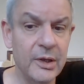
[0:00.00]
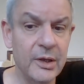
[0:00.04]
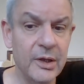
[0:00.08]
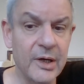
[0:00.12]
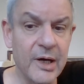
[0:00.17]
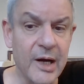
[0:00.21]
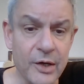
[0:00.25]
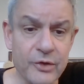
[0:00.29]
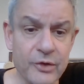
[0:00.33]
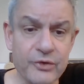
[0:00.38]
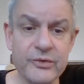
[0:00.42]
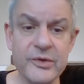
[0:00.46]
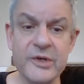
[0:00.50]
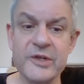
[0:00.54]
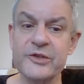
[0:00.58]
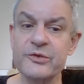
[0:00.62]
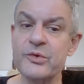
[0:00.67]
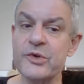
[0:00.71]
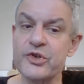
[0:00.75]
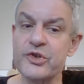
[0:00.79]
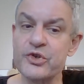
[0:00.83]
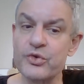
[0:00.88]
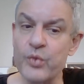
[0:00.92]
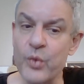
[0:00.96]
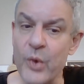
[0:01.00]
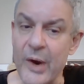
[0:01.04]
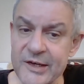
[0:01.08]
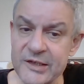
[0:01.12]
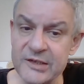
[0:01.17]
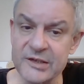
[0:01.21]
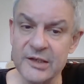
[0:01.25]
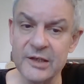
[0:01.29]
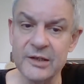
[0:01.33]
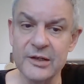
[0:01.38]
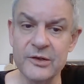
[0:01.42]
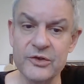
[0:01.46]
Countries which
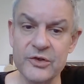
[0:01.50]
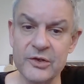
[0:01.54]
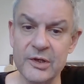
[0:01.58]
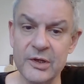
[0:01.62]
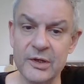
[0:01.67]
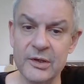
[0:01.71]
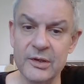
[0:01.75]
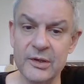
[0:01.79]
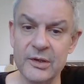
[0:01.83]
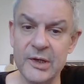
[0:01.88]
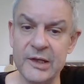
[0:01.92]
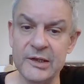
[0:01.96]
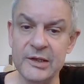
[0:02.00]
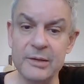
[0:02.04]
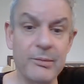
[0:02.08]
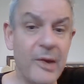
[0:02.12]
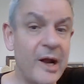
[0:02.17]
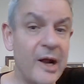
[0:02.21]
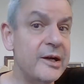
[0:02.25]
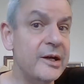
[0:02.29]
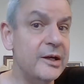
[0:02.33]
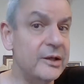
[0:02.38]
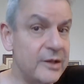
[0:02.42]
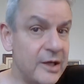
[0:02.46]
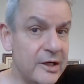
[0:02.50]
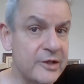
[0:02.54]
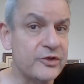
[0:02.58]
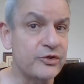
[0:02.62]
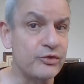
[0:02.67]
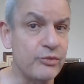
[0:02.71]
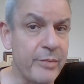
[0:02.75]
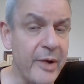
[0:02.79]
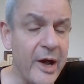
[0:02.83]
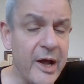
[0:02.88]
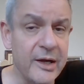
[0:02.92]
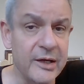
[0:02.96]
waste energy and the money it takes to
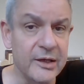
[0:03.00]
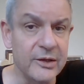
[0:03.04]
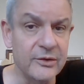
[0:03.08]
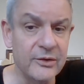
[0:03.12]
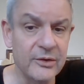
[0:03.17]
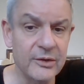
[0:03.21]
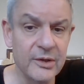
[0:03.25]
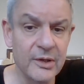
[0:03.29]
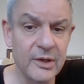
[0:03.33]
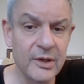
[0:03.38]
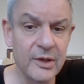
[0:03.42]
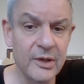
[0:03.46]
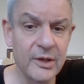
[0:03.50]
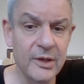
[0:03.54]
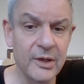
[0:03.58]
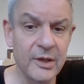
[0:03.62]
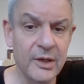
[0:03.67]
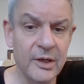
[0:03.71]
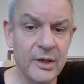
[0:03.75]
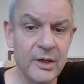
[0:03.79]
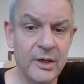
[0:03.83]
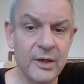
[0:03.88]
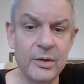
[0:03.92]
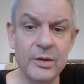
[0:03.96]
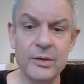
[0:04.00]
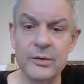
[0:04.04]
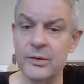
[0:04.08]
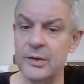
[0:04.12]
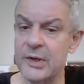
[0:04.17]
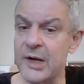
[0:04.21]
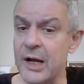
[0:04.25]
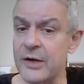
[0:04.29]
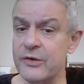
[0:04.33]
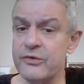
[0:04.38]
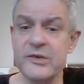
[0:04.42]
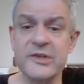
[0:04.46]
buy it,
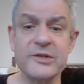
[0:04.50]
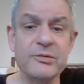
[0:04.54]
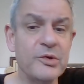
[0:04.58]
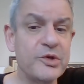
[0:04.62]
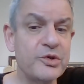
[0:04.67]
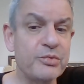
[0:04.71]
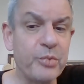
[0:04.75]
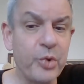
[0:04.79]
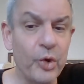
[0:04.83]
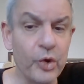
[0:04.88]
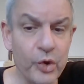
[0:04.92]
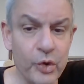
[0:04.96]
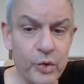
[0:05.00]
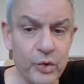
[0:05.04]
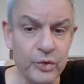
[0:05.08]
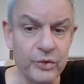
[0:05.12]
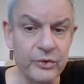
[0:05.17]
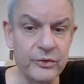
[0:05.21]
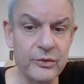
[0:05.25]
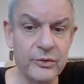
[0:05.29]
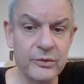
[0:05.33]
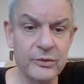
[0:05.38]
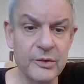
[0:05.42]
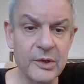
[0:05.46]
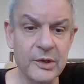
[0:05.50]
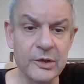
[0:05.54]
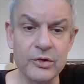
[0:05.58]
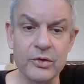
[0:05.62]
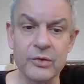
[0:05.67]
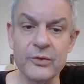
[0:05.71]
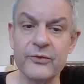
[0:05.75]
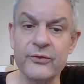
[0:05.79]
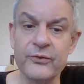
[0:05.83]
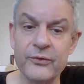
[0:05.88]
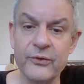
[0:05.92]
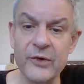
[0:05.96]
countries which pollute and
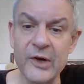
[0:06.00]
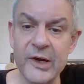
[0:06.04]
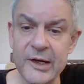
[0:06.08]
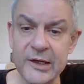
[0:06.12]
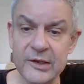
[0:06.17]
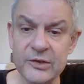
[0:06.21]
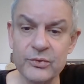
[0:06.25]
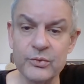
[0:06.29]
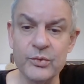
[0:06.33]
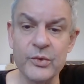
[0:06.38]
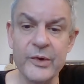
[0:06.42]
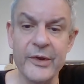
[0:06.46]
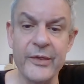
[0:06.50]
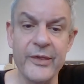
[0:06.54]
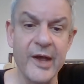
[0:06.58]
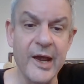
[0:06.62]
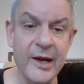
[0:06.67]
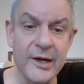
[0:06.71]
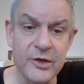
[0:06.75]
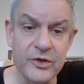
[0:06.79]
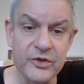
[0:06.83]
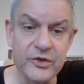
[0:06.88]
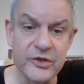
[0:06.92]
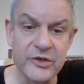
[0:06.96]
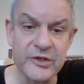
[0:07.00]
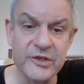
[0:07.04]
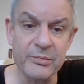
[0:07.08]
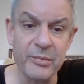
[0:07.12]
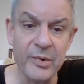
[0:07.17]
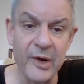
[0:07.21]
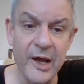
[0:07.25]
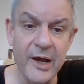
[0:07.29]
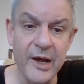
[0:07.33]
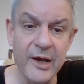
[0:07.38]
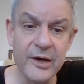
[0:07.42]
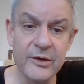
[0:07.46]
conflict with energy
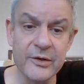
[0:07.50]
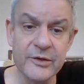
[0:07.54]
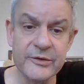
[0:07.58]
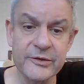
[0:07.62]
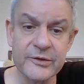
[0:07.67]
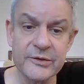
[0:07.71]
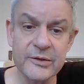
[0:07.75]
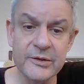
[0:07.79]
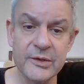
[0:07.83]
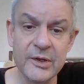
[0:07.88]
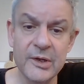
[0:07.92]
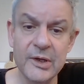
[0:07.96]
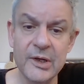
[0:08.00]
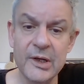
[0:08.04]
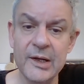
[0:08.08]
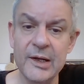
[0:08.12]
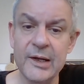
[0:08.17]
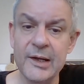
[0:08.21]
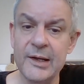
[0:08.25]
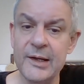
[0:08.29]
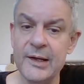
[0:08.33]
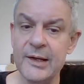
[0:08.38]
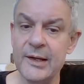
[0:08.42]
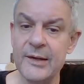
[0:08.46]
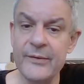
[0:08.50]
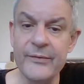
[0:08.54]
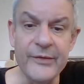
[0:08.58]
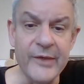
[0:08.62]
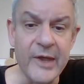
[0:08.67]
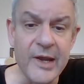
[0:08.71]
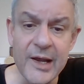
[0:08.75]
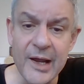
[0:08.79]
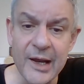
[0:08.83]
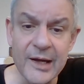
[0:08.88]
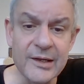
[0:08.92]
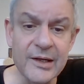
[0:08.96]
suppliers,
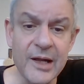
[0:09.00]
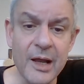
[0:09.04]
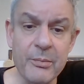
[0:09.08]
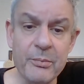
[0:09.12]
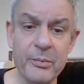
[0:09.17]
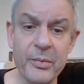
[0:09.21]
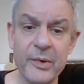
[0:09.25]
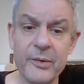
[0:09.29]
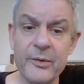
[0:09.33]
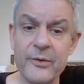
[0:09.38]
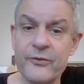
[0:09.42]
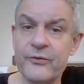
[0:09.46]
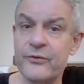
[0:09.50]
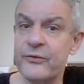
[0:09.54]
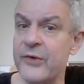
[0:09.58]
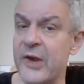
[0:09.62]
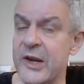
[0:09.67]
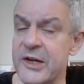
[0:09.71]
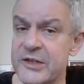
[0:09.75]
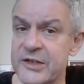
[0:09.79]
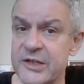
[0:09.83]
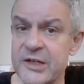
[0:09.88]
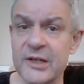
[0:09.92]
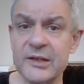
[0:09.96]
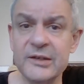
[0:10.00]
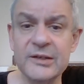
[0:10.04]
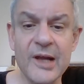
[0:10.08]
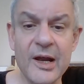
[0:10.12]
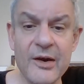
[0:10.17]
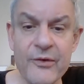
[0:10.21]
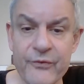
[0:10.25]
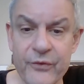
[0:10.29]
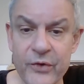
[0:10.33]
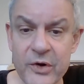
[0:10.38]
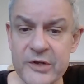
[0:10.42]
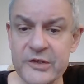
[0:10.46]
they end up facing
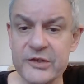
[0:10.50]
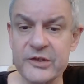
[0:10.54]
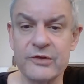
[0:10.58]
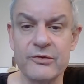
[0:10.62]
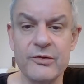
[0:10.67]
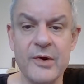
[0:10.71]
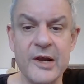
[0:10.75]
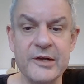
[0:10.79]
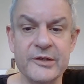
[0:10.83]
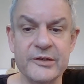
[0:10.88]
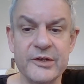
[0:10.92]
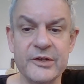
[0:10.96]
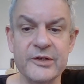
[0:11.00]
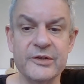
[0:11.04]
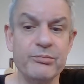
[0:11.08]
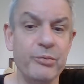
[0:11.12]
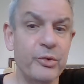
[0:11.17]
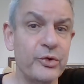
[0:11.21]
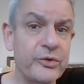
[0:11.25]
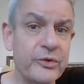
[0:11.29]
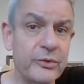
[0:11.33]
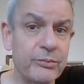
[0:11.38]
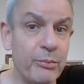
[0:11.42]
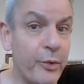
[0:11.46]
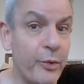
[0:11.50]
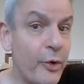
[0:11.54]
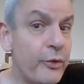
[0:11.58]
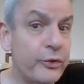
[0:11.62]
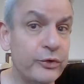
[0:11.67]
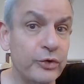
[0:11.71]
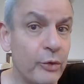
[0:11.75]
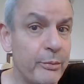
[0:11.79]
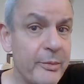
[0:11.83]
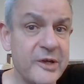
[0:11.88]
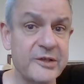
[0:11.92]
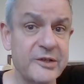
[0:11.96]
diverse crises, both
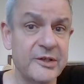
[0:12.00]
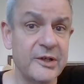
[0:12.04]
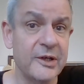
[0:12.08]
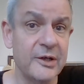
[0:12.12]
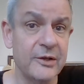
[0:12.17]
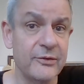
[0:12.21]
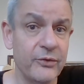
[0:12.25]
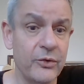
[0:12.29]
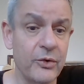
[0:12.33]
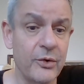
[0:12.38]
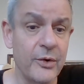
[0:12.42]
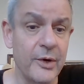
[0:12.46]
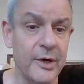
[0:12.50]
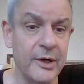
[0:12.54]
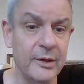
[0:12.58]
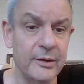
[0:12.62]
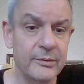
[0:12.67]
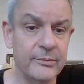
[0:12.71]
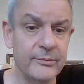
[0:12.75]
domestic and foreign.